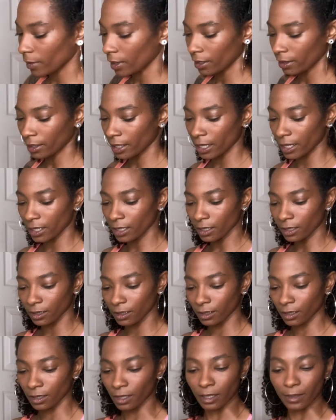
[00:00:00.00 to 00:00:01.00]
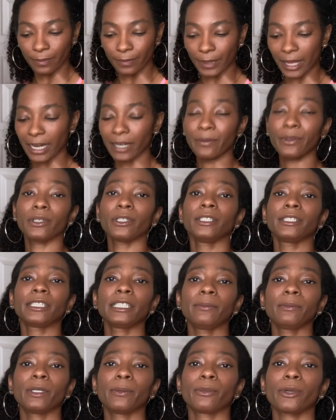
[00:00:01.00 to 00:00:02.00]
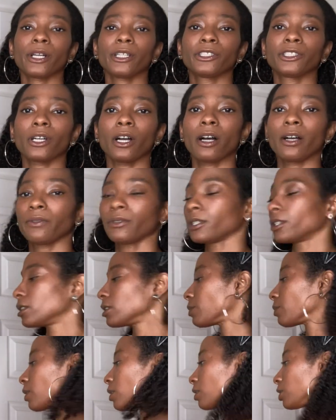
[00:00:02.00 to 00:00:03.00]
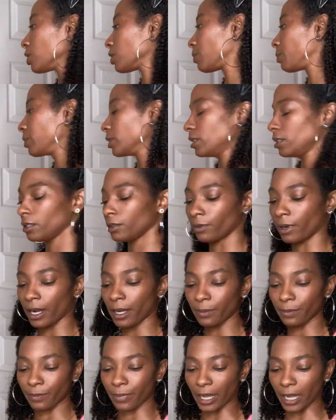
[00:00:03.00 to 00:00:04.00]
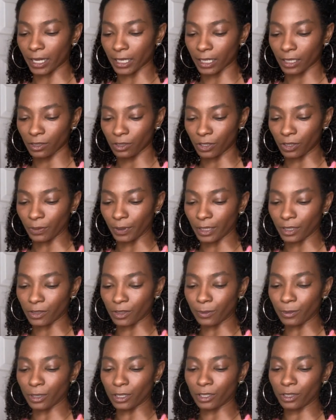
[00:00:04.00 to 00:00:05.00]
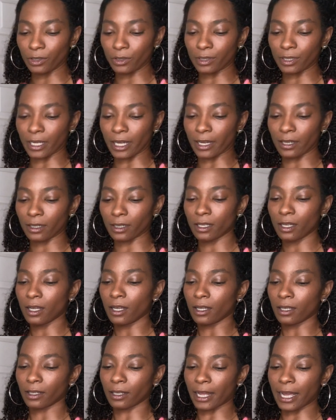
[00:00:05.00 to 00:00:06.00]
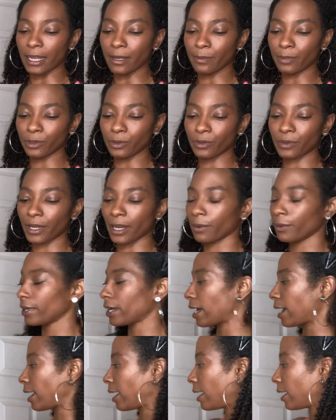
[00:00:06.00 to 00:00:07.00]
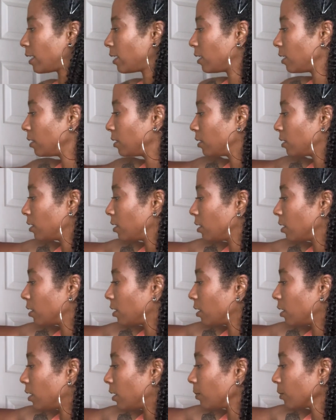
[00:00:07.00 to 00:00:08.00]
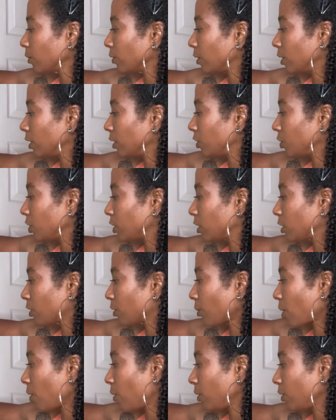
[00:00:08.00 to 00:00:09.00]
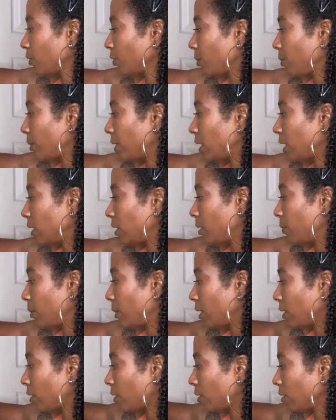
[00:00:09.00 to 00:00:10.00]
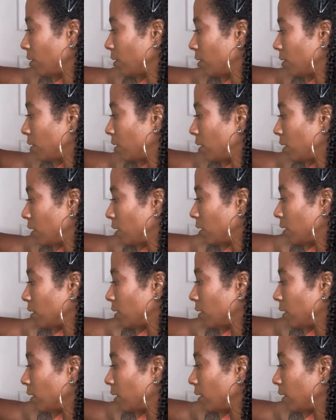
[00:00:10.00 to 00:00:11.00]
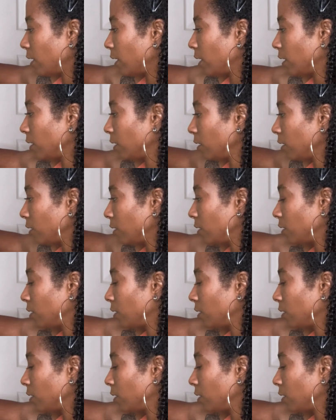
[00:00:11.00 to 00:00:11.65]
Then I'm not even going to clean my brush off because we're just blending right back into it. So I'm going to use that light blue that we had. I'm going to just throw a little bit in the middle and then